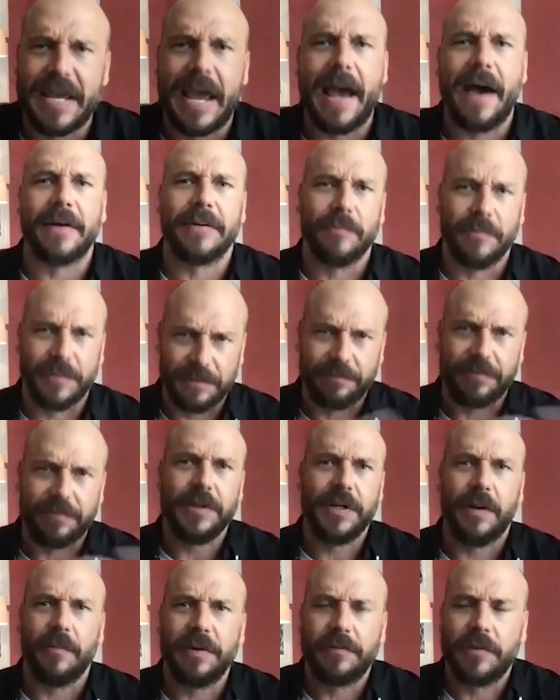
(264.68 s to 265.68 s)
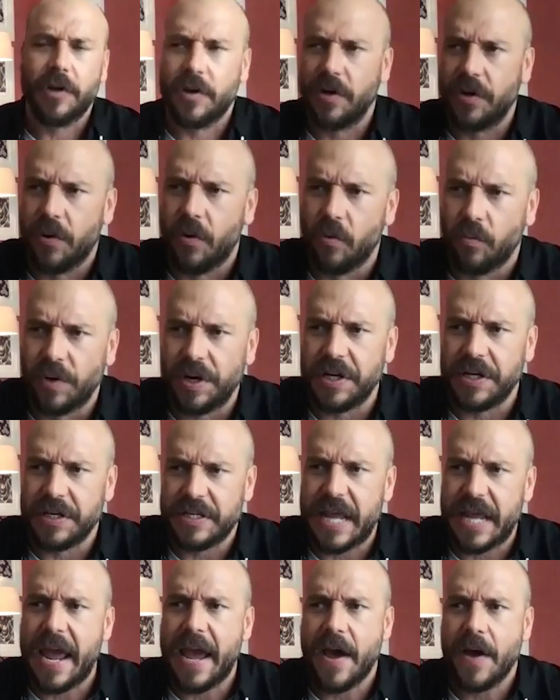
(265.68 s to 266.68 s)
out and we've got it all written
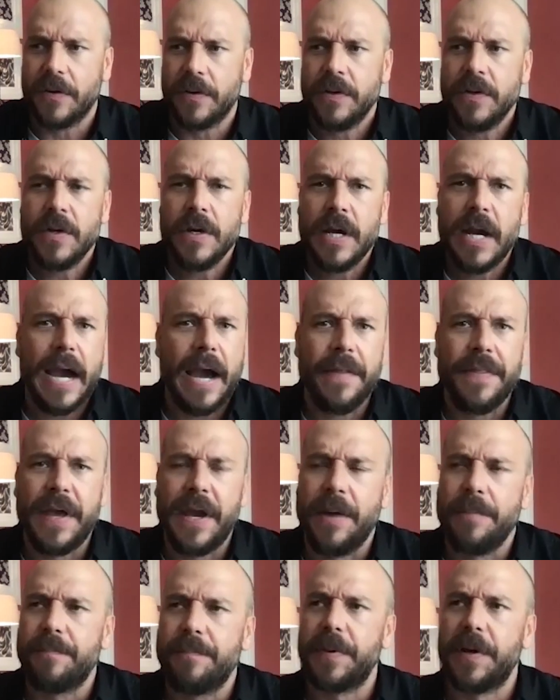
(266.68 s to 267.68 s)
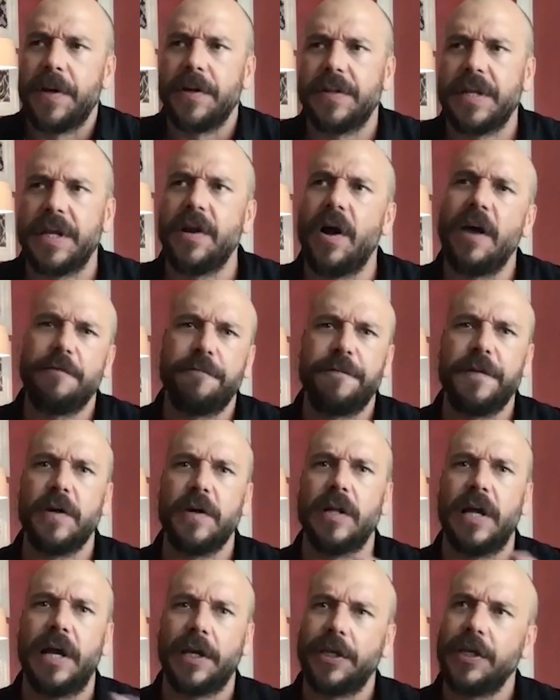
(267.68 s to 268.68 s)
down. And then I feel
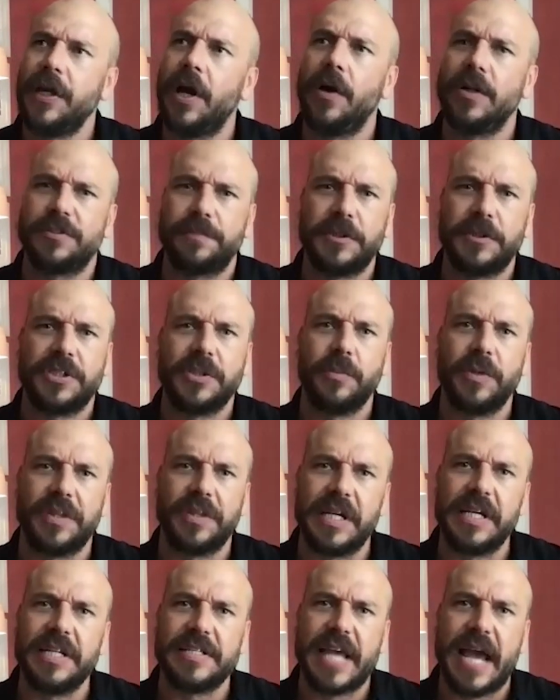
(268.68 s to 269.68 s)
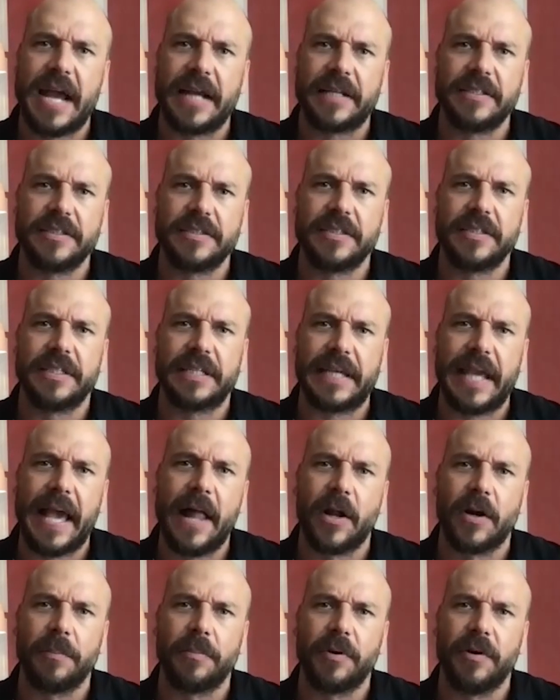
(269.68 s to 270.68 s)
like, you know, especially with these actors and the
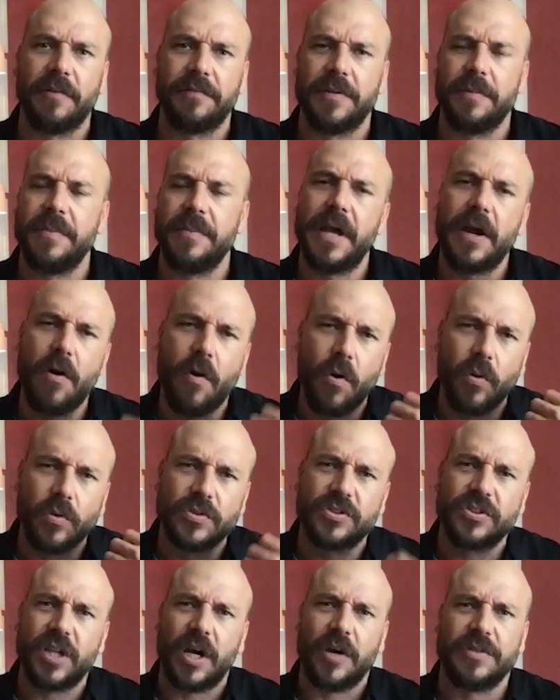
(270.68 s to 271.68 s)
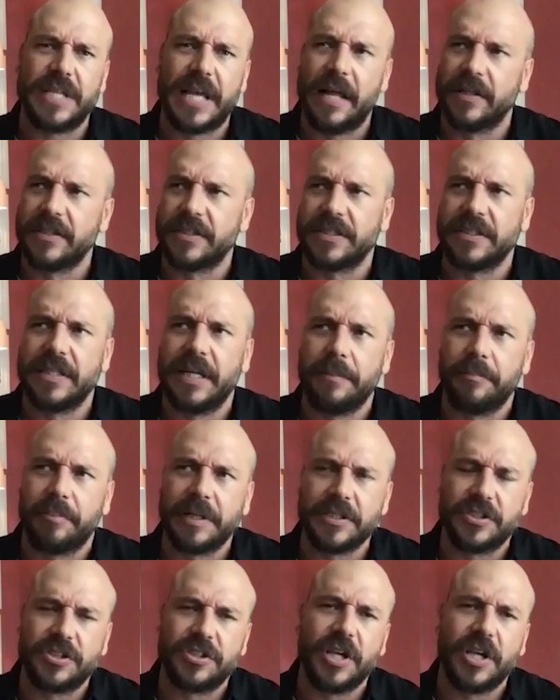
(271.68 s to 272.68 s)
caliber of them, they're all so talented and they
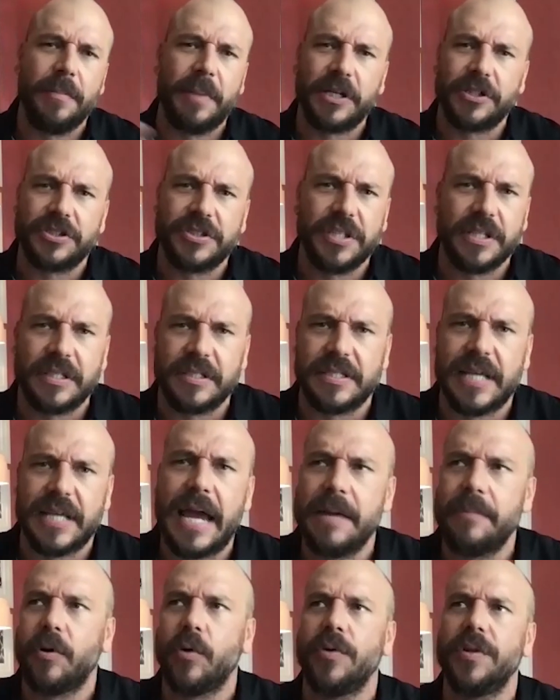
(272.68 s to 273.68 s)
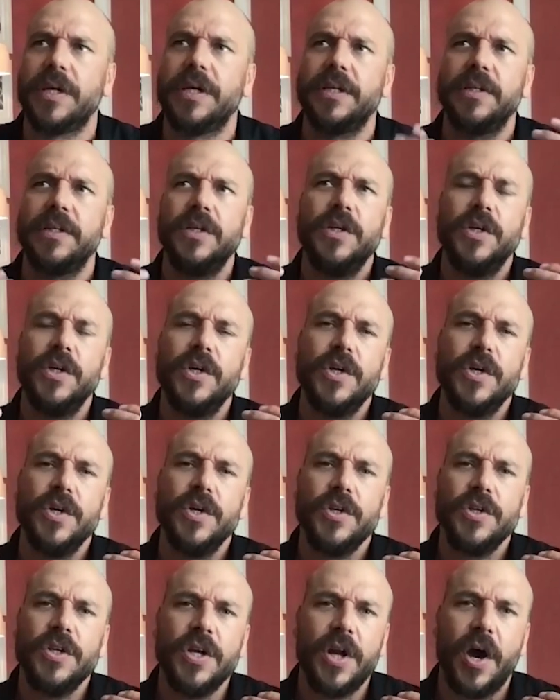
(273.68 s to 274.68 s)
bring so much to the table that,
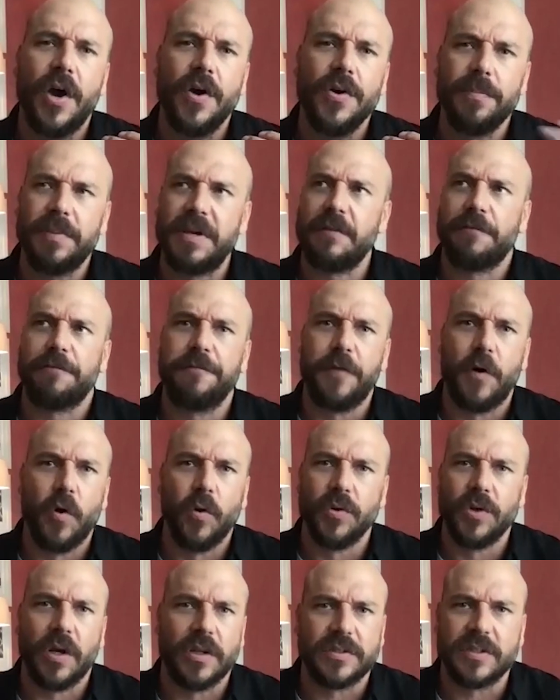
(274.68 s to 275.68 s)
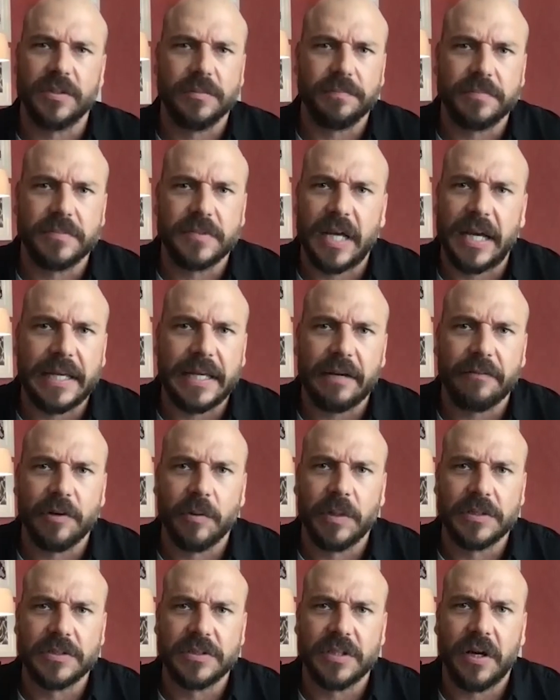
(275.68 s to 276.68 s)
you know, you'd be a fool not to take
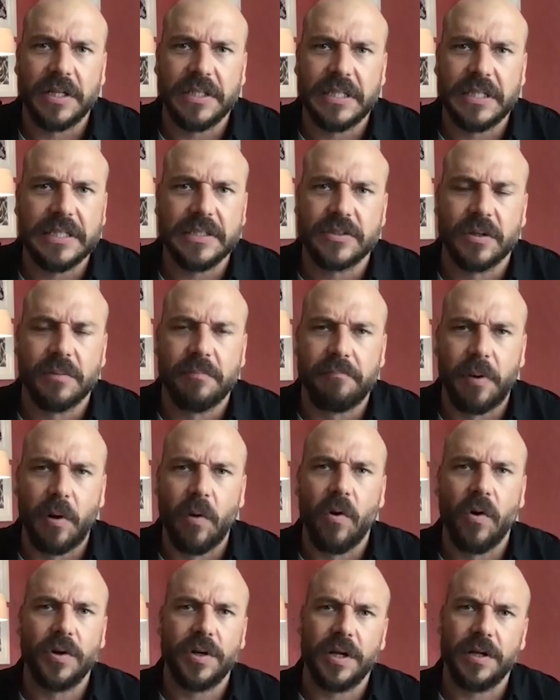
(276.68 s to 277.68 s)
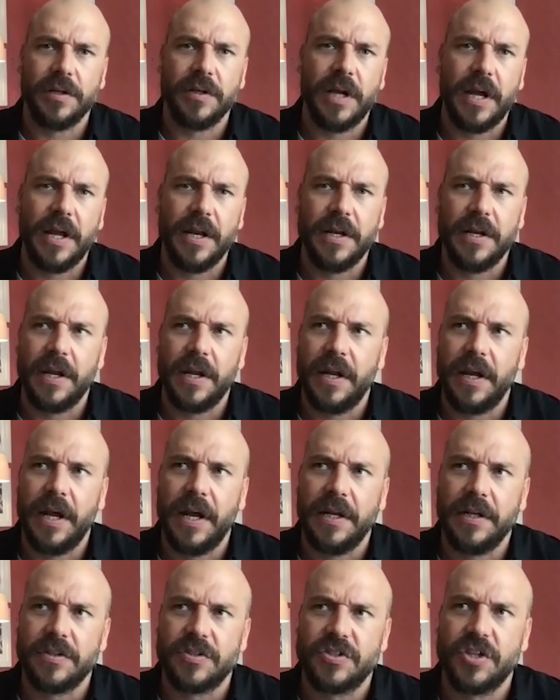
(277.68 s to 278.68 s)
everyone's ideas on board.
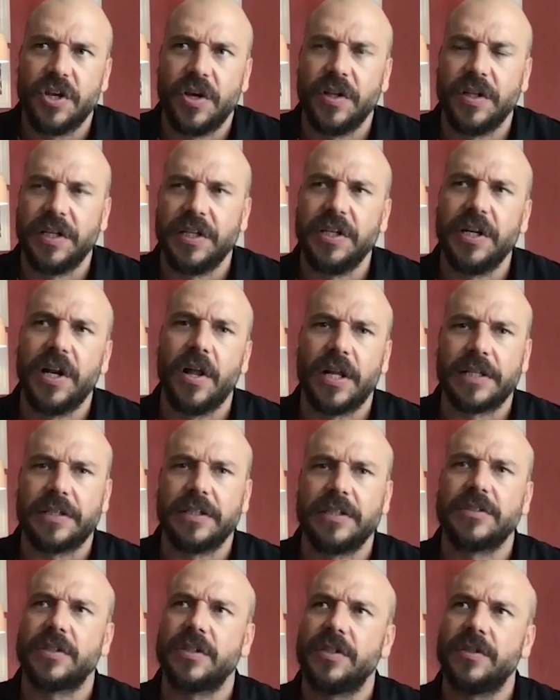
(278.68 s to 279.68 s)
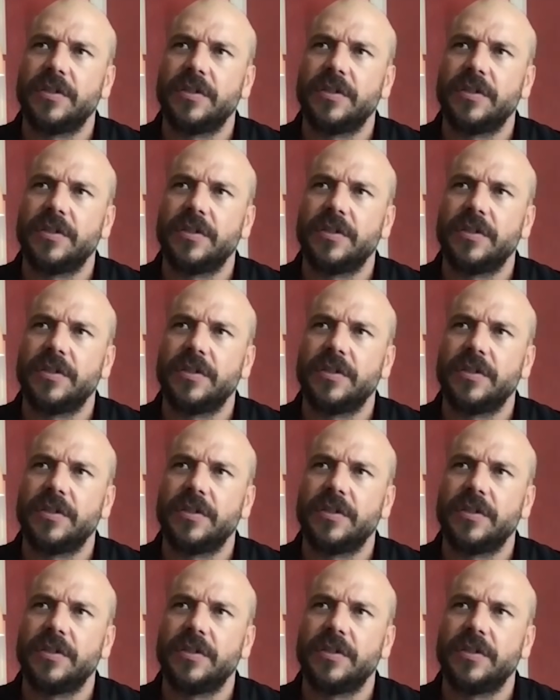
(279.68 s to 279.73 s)
And certainly, you know, like, there's